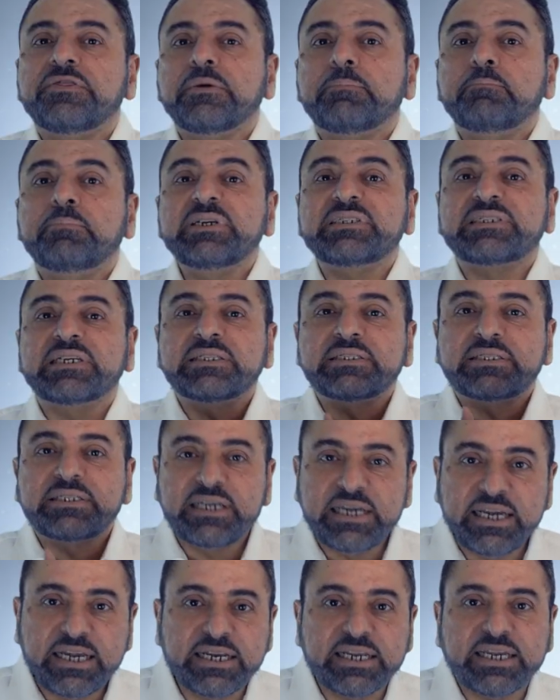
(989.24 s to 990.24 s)
the
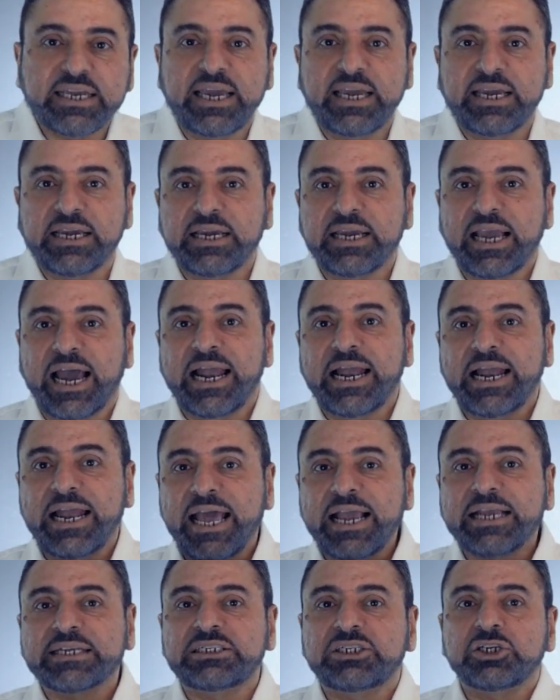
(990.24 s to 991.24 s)
Byzantine king
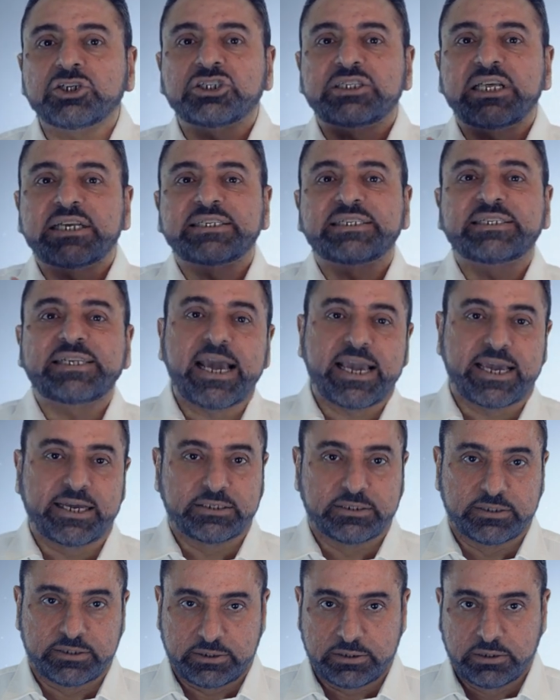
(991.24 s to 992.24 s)
Alexios
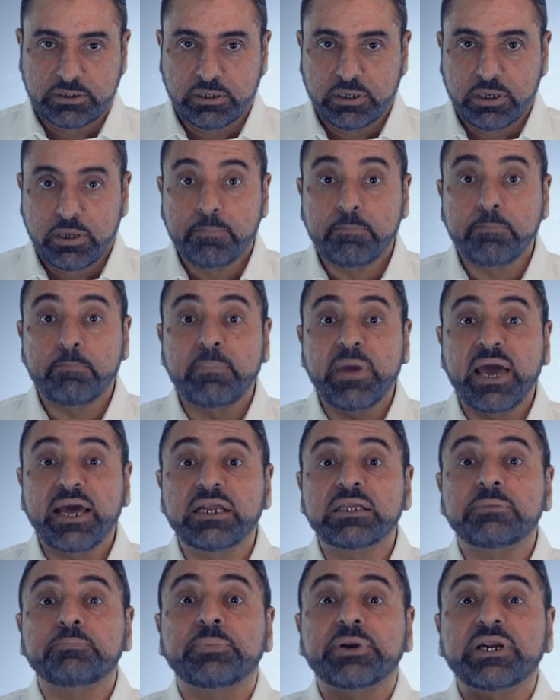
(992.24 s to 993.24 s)
II
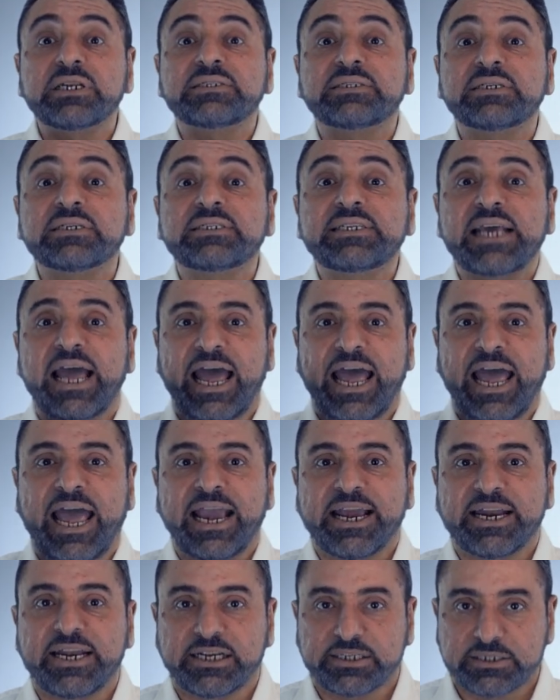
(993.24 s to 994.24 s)
married Princess
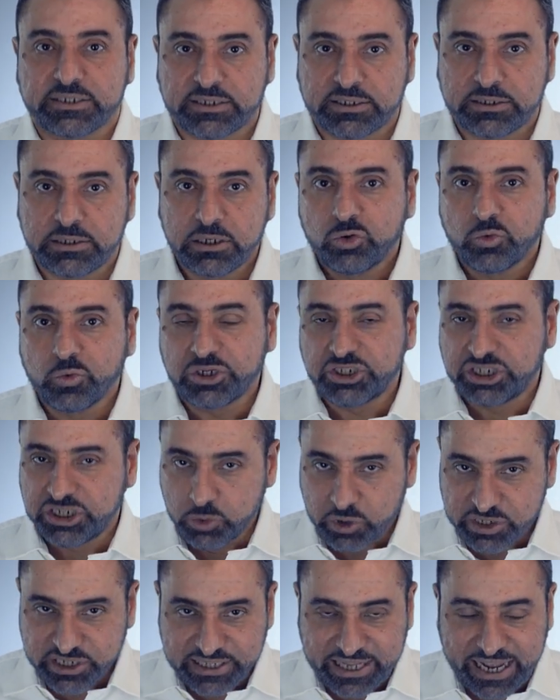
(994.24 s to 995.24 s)
Agnes when she
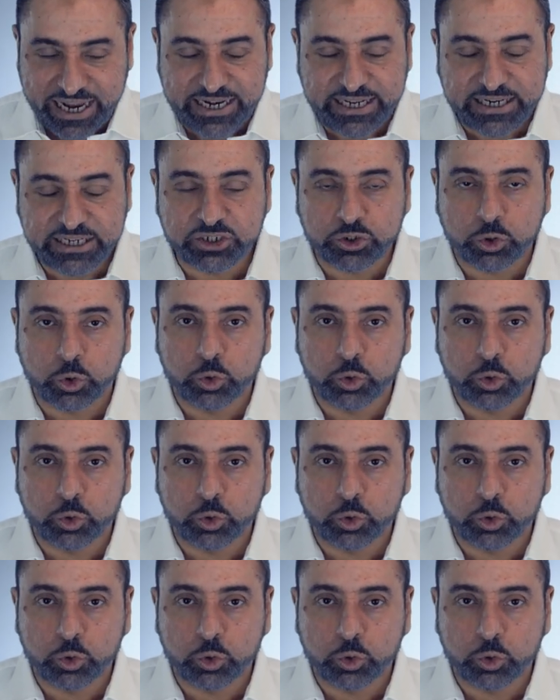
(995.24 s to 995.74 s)
was 9 years